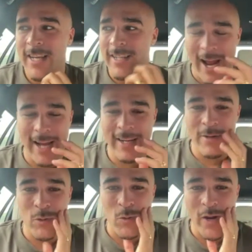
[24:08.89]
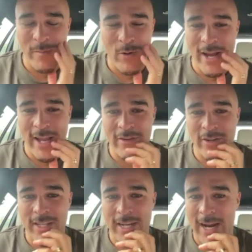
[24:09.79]
Their handling was way more
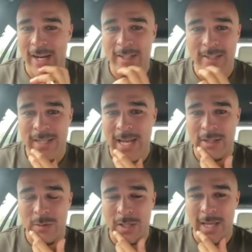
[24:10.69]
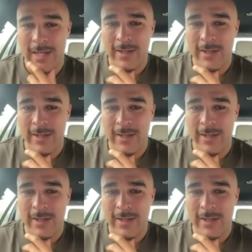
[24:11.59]
accurate than Ireland's last weekend,